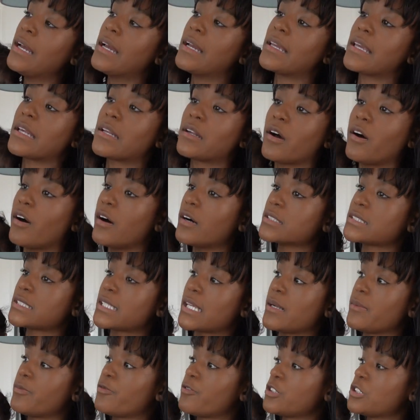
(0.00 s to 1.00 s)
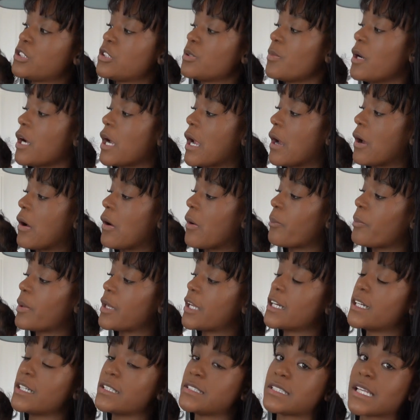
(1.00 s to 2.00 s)
get it all set up for tomorrow
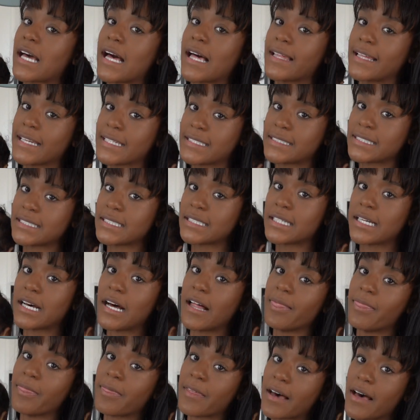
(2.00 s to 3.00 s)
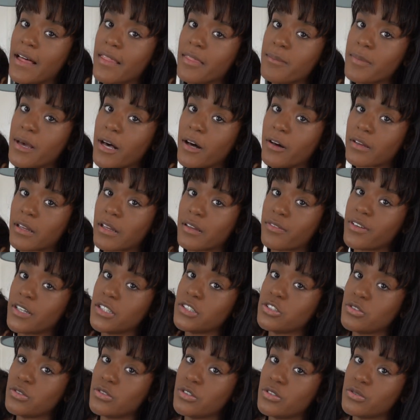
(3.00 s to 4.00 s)
because I like to unthaw the milk if I
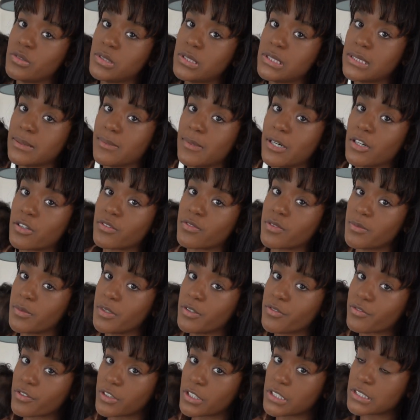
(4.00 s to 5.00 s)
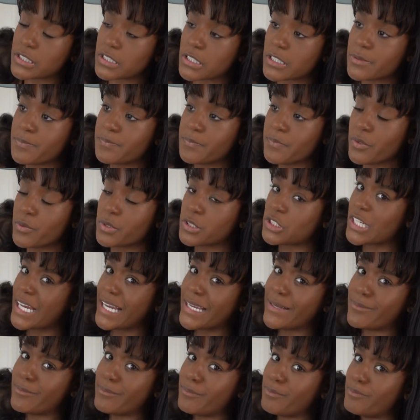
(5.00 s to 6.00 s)
do use the milk from the freezer, which
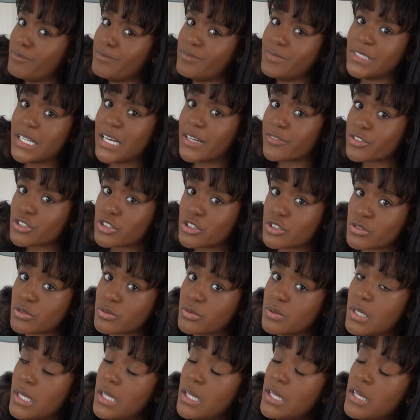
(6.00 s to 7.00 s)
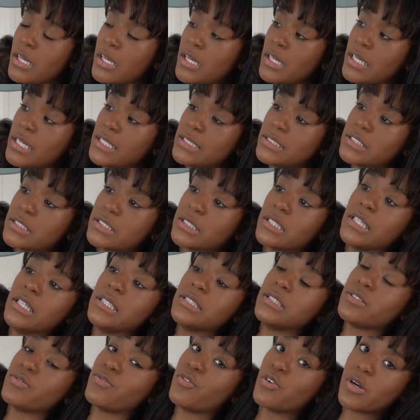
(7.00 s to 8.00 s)
I never do.
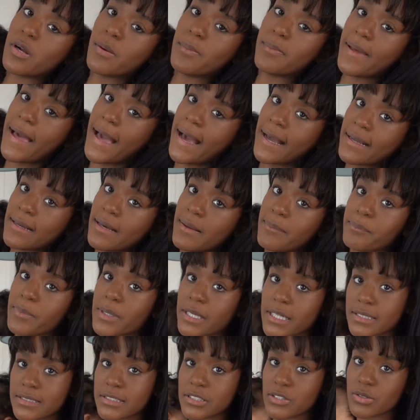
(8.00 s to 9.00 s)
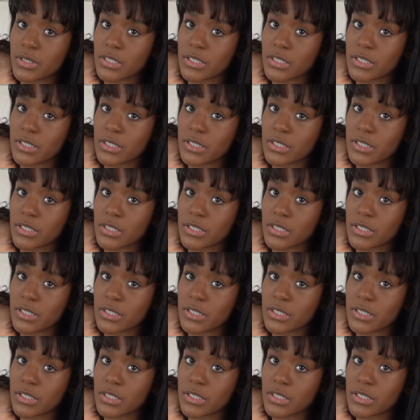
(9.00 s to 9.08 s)
It's for a backup because you